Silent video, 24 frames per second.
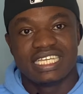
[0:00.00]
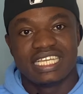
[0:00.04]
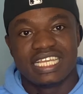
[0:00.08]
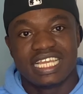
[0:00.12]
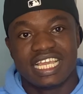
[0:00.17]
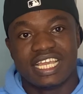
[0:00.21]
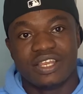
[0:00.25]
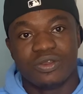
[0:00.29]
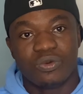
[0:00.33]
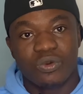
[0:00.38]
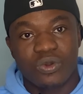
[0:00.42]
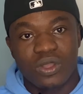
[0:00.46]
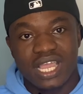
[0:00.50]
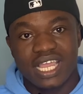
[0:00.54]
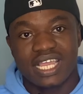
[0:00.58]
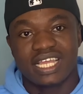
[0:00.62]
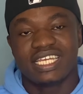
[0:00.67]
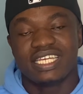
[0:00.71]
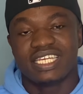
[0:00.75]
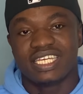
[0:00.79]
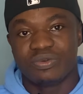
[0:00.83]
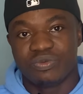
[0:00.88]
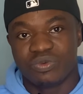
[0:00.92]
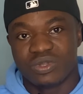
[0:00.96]
and where
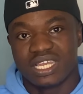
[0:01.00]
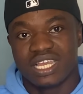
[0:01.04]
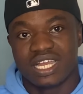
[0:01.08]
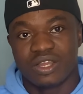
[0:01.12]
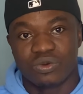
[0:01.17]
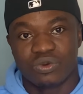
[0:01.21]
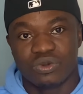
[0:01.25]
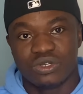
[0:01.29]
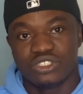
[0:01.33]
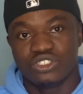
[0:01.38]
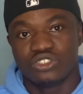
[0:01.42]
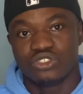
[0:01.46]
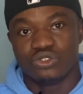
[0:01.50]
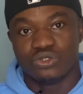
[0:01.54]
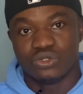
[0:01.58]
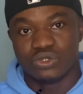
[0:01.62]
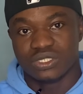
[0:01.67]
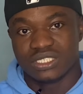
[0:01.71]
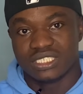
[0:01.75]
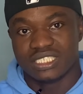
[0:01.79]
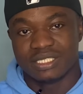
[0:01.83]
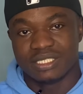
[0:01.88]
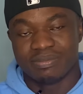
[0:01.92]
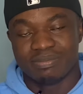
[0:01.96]
we are going to use it.